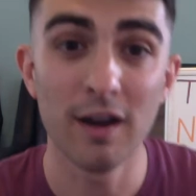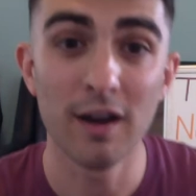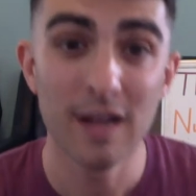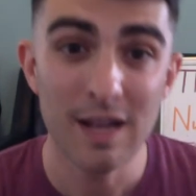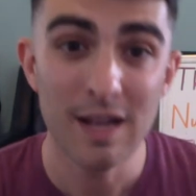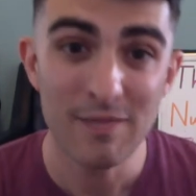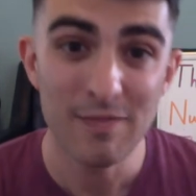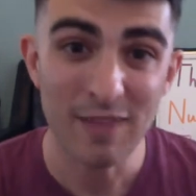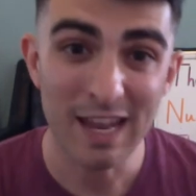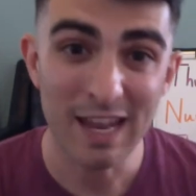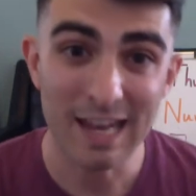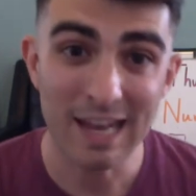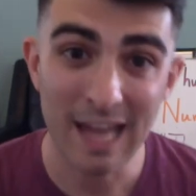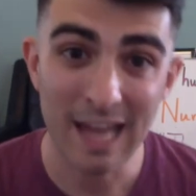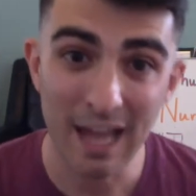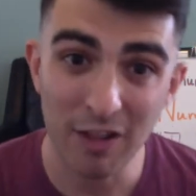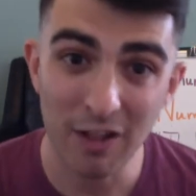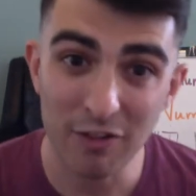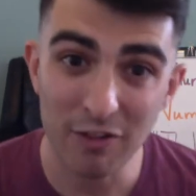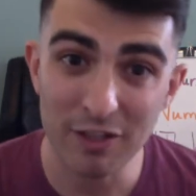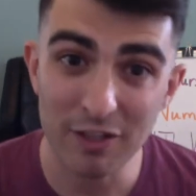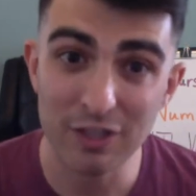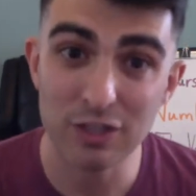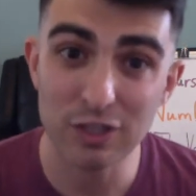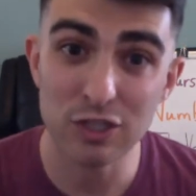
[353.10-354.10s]
And
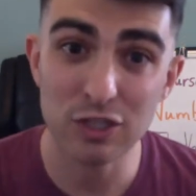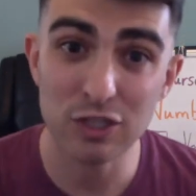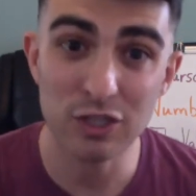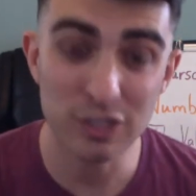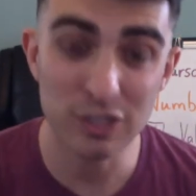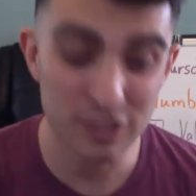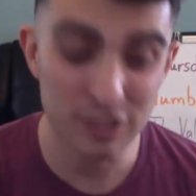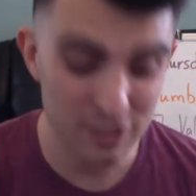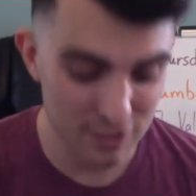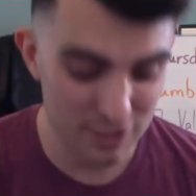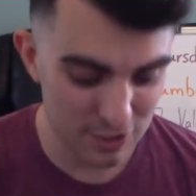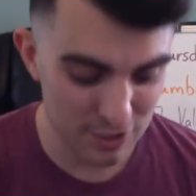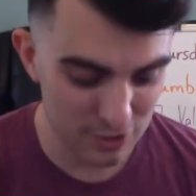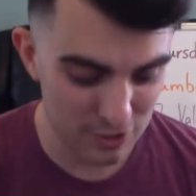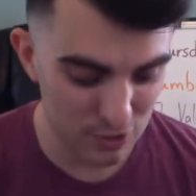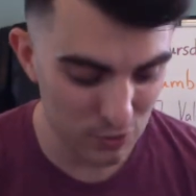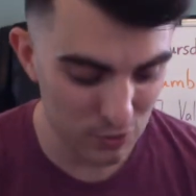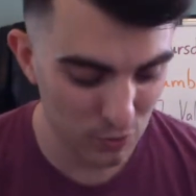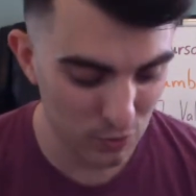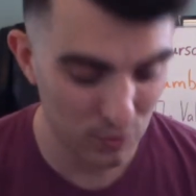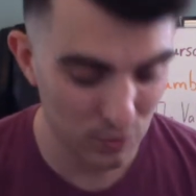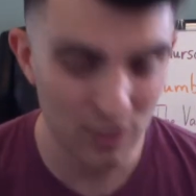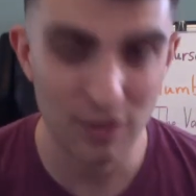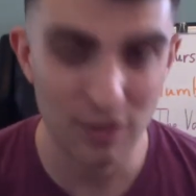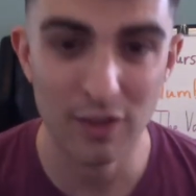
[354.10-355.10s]
Helen learned
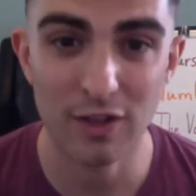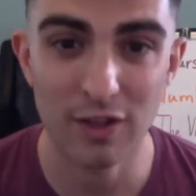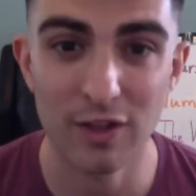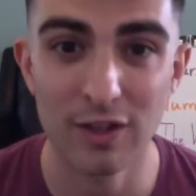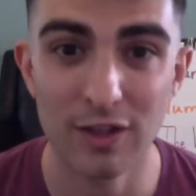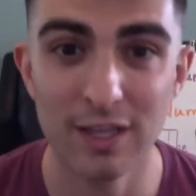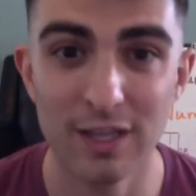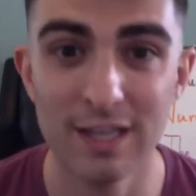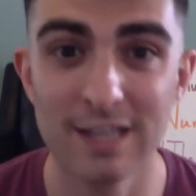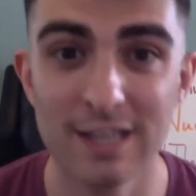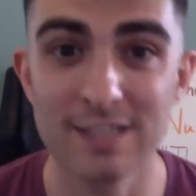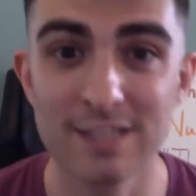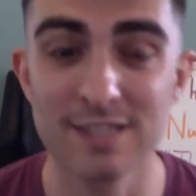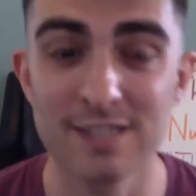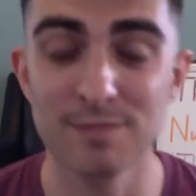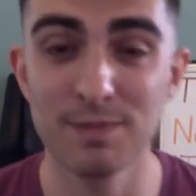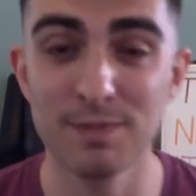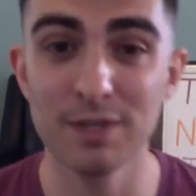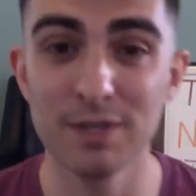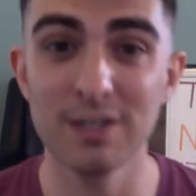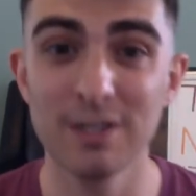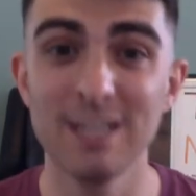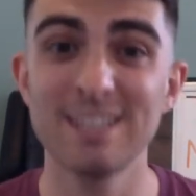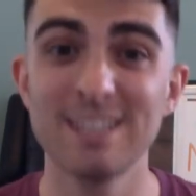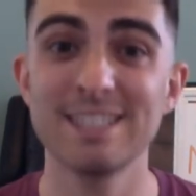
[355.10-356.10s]
to
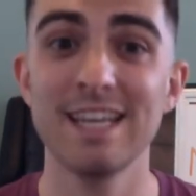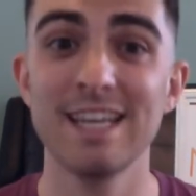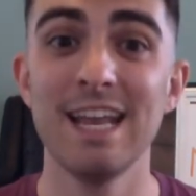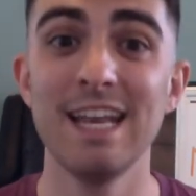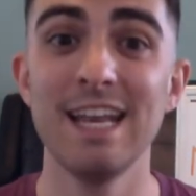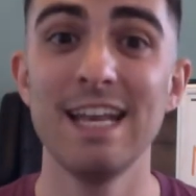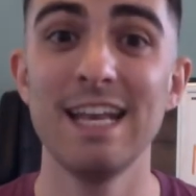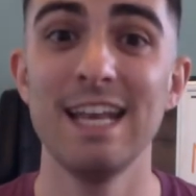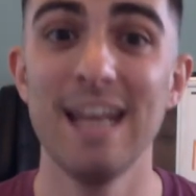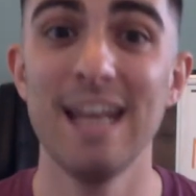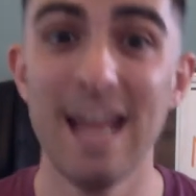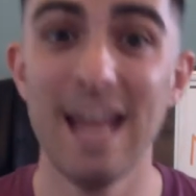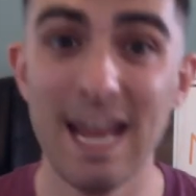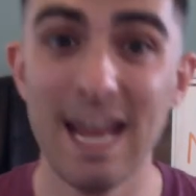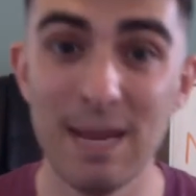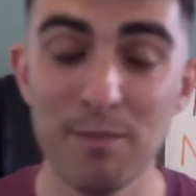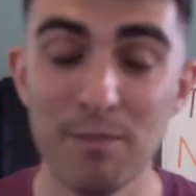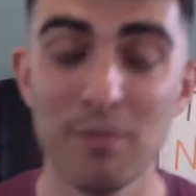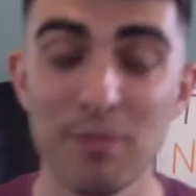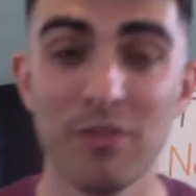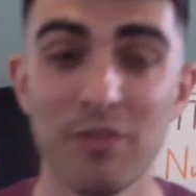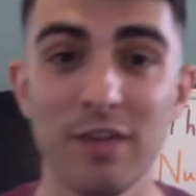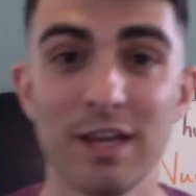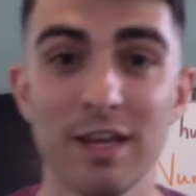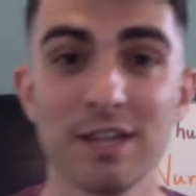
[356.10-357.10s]
experience and name
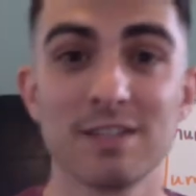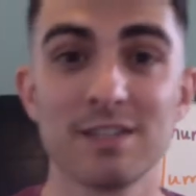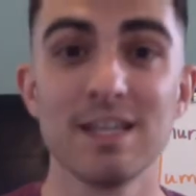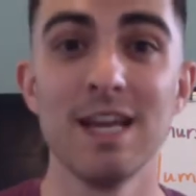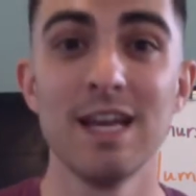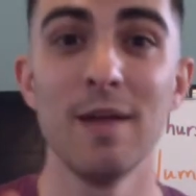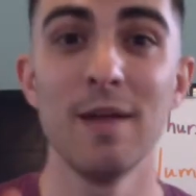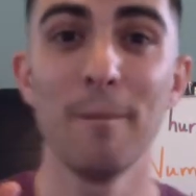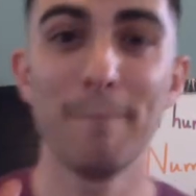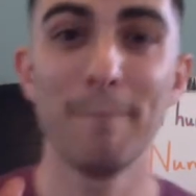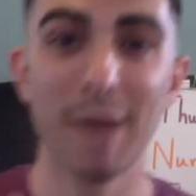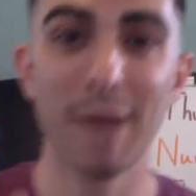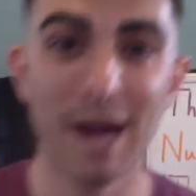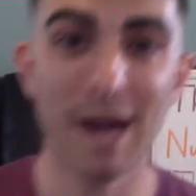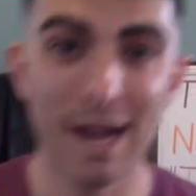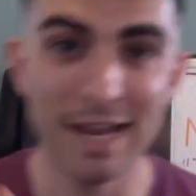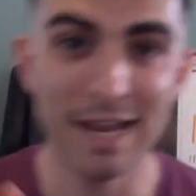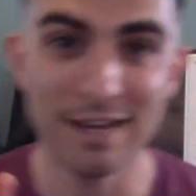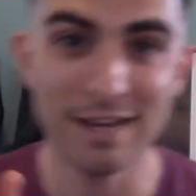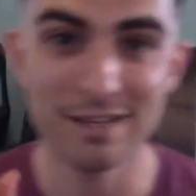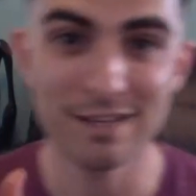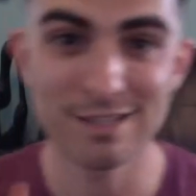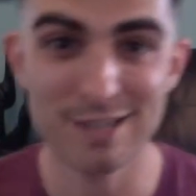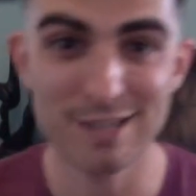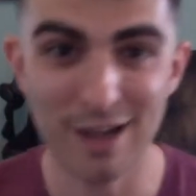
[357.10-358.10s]
things by
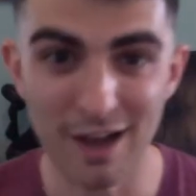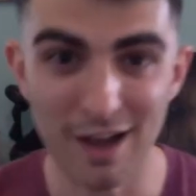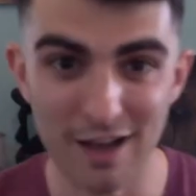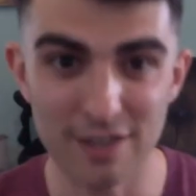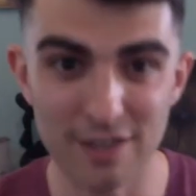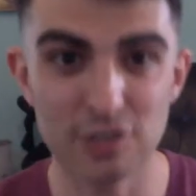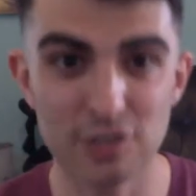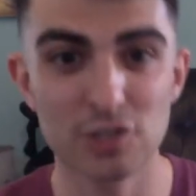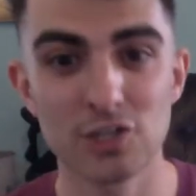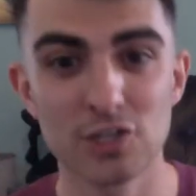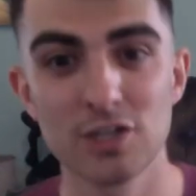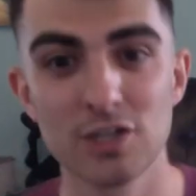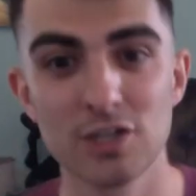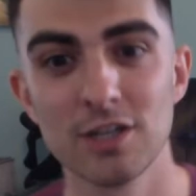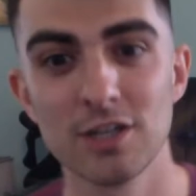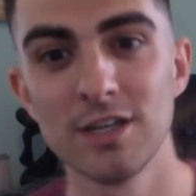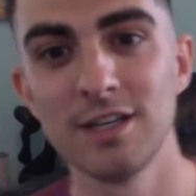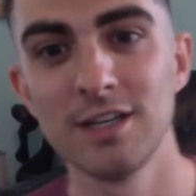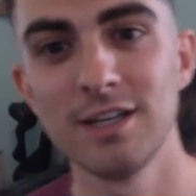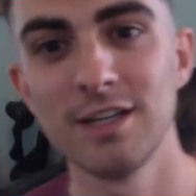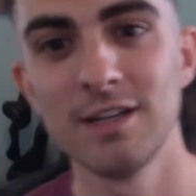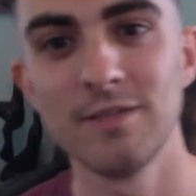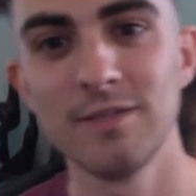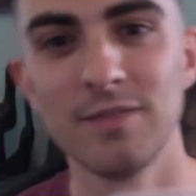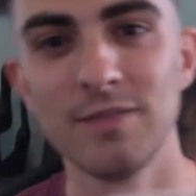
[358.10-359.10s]
touch.
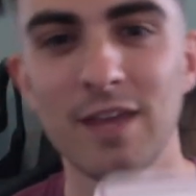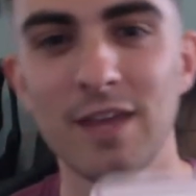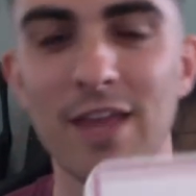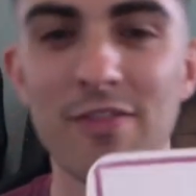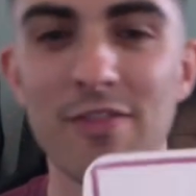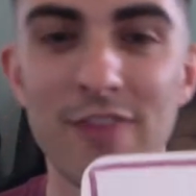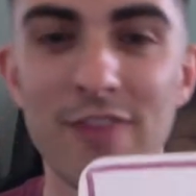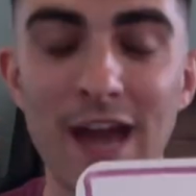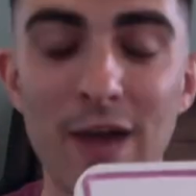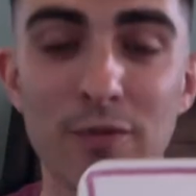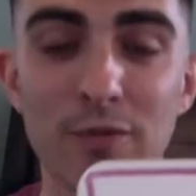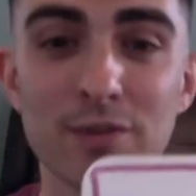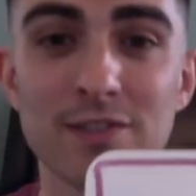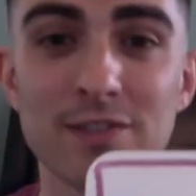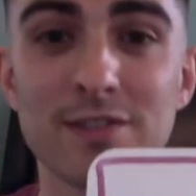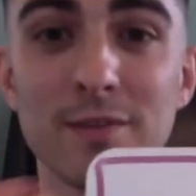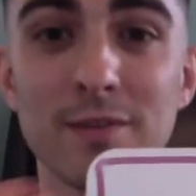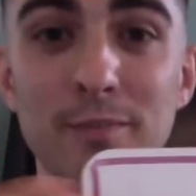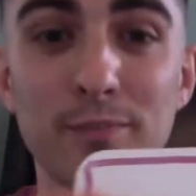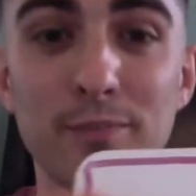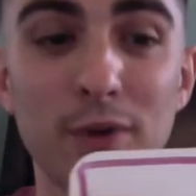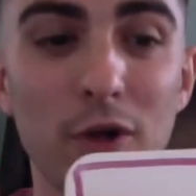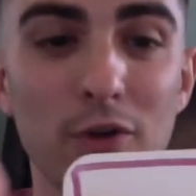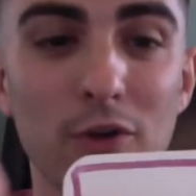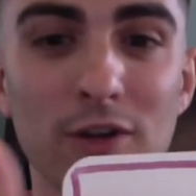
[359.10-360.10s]
And that was the
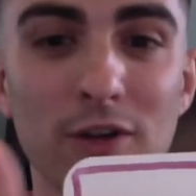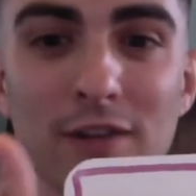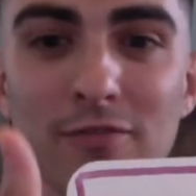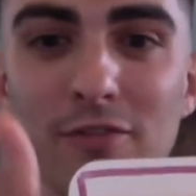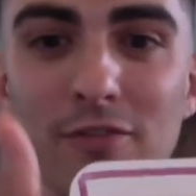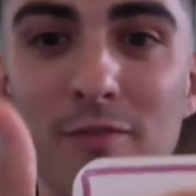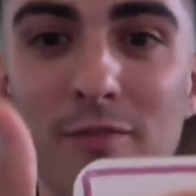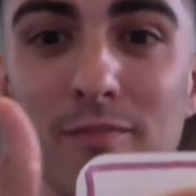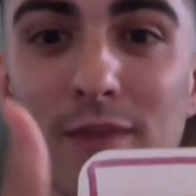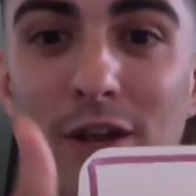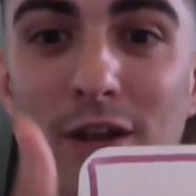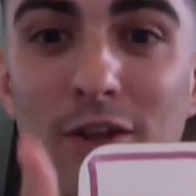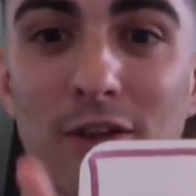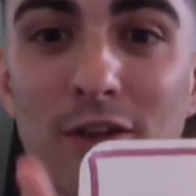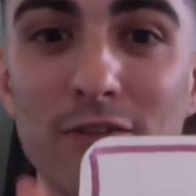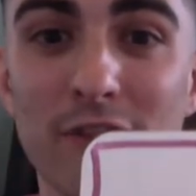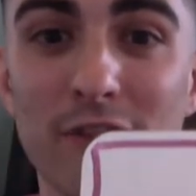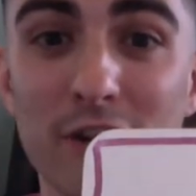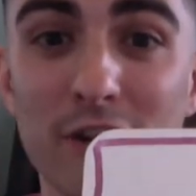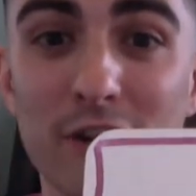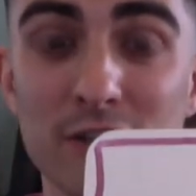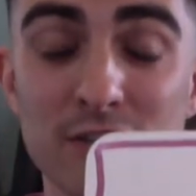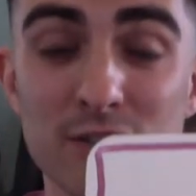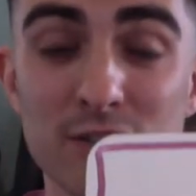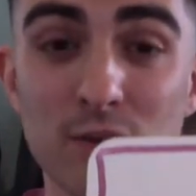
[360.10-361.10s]
bulk of the middle of
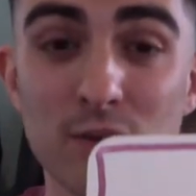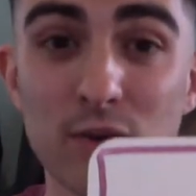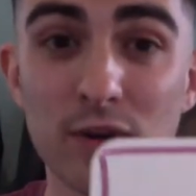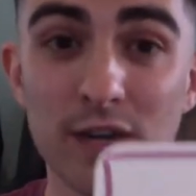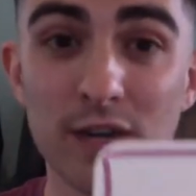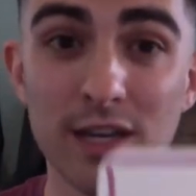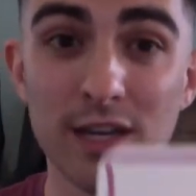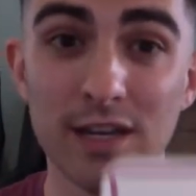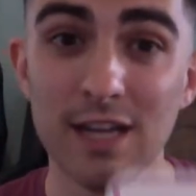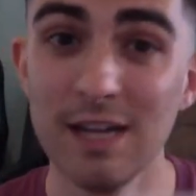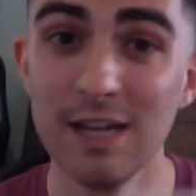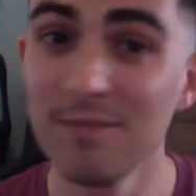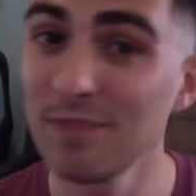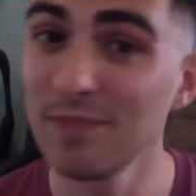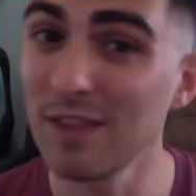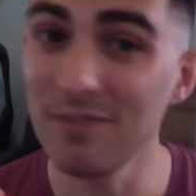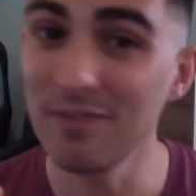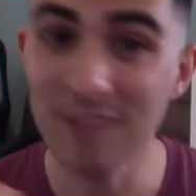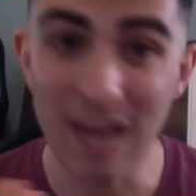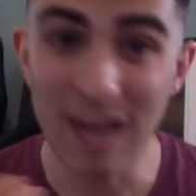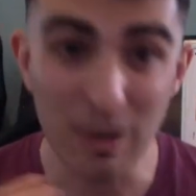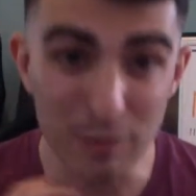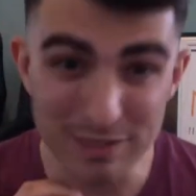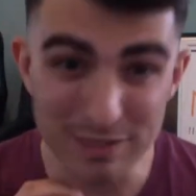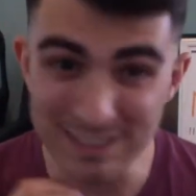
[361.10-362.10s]
our story. And
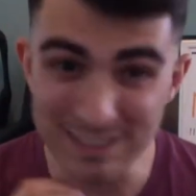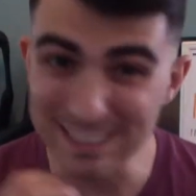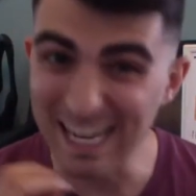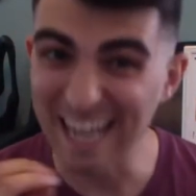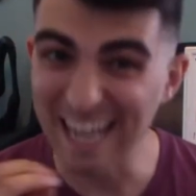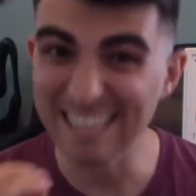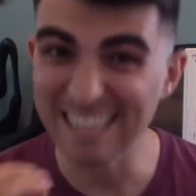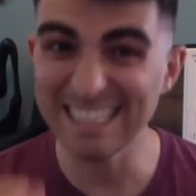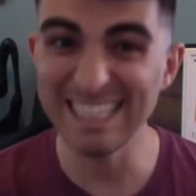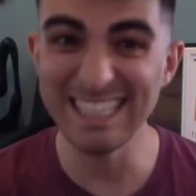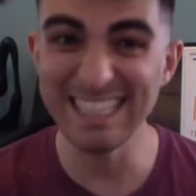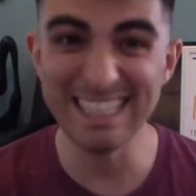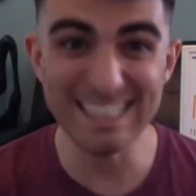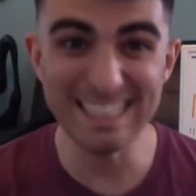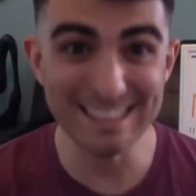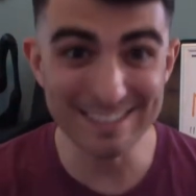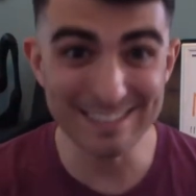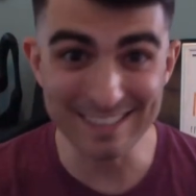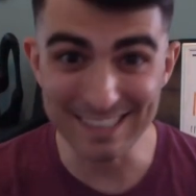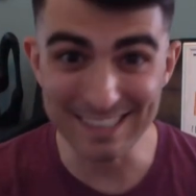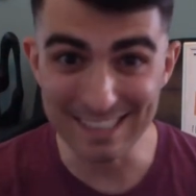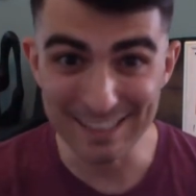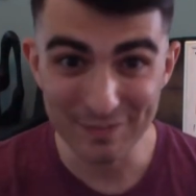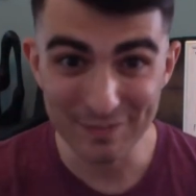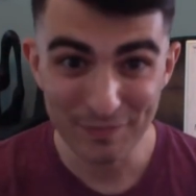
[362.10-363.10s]
that was not
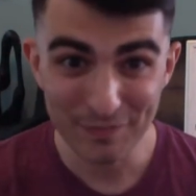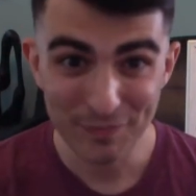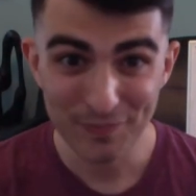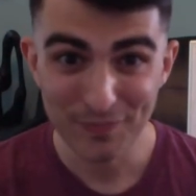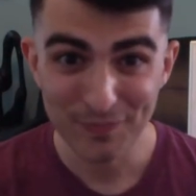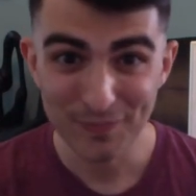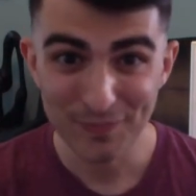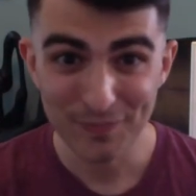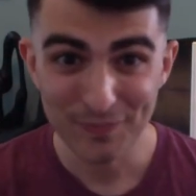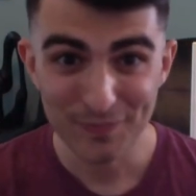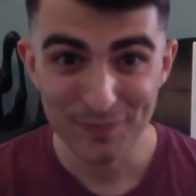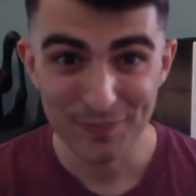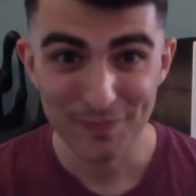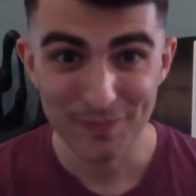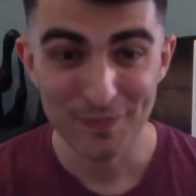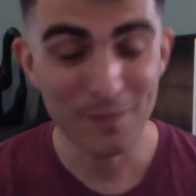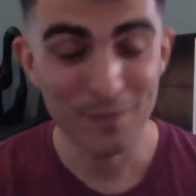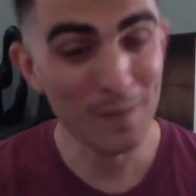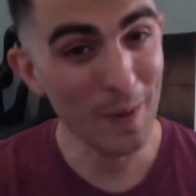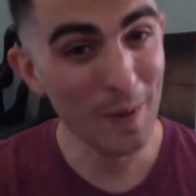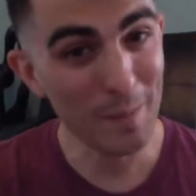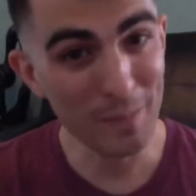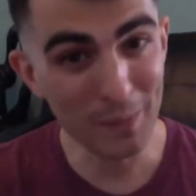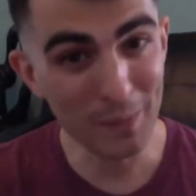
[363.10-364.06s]
easy. Remember